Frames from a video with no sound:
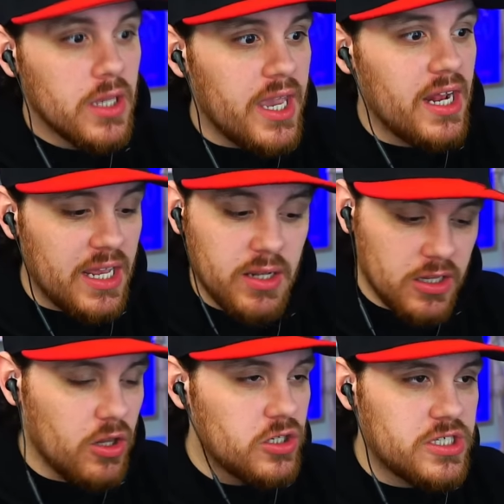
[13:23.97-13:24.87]
It
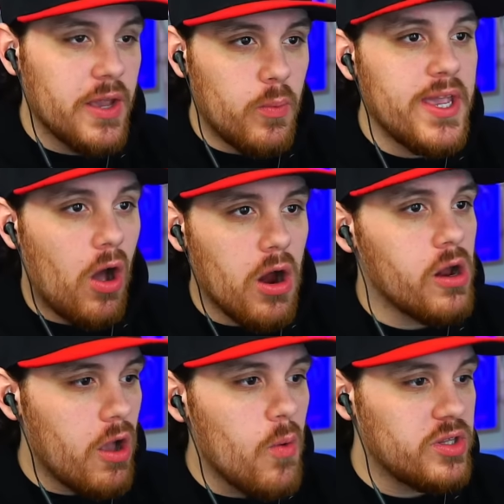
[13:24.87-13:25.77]
looks like we are
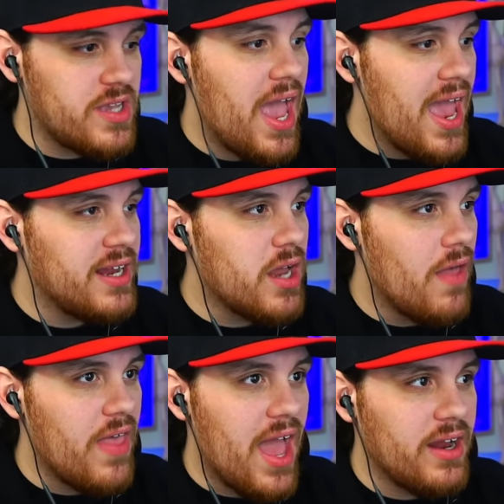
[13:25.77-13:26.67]
going to end
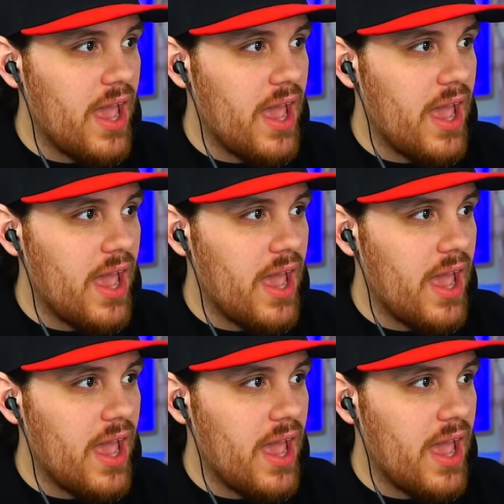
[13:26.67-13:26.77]
on that.